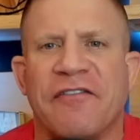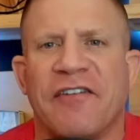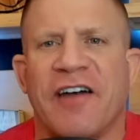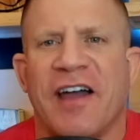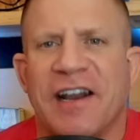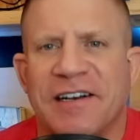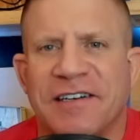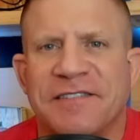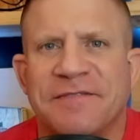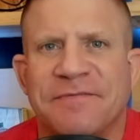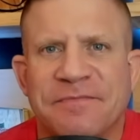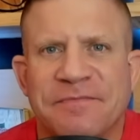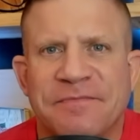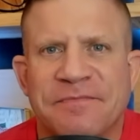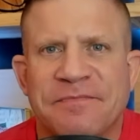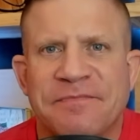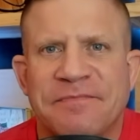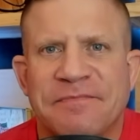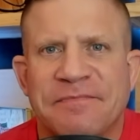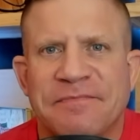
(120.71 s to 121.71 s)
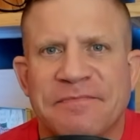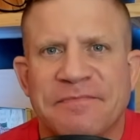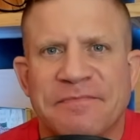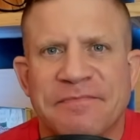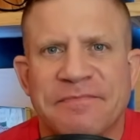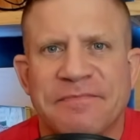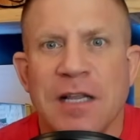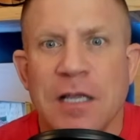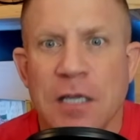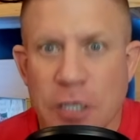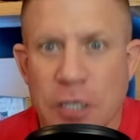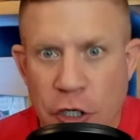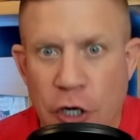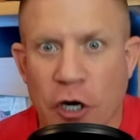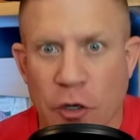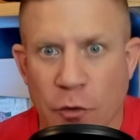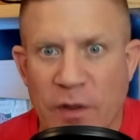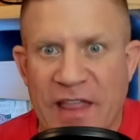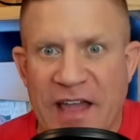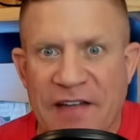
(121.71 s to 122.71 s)
fight. You're
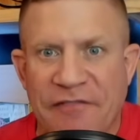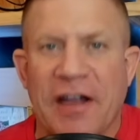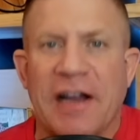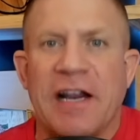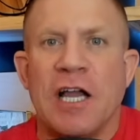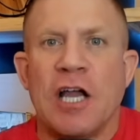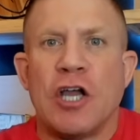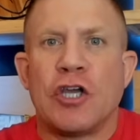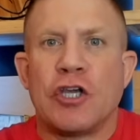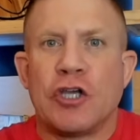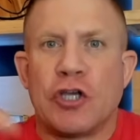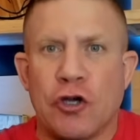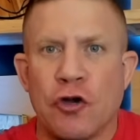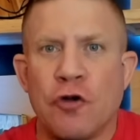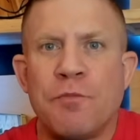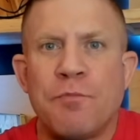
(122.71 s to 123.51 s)
going to win that fight. You